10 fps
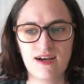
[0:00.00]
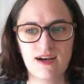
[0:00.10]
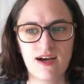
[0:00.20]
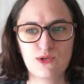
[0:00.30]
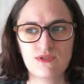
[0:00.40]

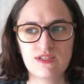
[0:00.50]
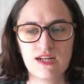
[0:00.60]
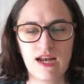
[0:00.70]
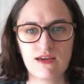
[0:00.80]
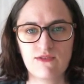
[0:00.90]
I could
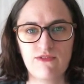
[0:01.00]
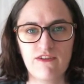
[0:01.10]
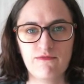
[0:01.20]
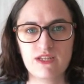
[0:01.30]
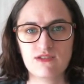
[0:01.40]
knit like
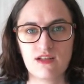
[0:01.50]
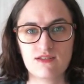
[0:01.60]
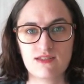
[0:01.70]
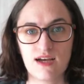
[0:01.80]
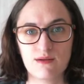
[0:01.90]
5 minutes
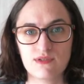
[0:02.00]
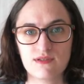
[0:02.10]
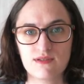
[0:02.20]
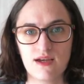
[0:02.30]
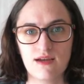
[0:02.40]
at
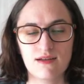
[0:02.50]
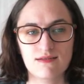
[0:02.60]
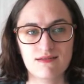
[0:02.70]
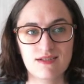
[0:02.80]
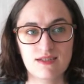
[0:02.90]
times,
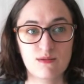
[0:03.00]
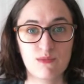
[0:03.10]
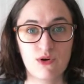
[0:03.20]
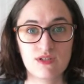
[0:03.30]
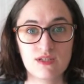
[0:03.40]
and in the
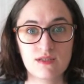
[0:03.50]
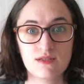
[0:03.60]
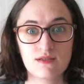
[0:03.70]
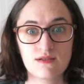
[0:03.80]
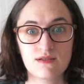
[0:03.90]

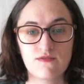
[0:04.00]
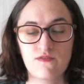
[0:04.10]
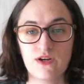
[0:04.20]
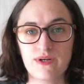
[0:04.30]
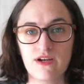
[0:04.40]
mornings
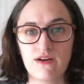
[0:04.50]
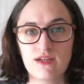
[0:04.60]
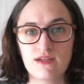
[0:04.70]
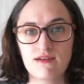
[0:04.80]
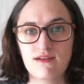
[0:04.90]
very
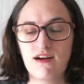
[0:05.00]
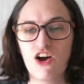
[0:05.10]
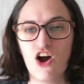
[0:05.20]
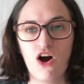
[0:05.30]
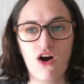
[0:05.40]
early
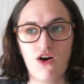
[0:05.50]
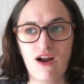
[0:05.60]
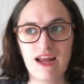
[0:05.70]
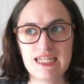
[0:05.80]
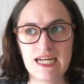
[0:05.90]
or
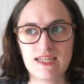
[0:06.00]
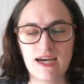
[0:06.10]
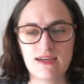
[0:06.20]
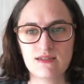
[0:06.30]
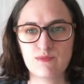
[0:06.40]
late at
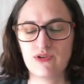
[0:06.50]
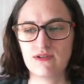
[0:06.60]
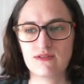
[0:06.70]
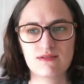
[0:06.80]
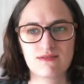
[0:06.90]
night,
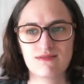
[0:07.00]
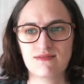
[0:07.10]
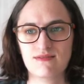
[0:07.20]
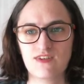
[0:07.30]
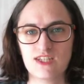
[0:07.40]
but
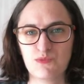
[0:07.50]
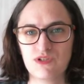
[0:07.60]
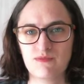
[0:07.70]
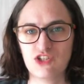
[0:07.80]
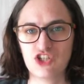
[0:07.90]
that's
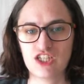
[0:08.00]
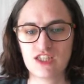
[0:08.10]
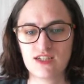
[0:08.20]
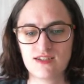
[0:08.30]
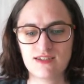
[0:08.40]
pretty much it.
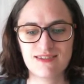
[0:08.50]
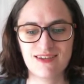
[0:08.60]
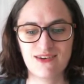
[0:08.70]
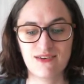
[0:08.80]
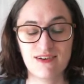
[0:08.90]

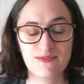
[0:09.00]
So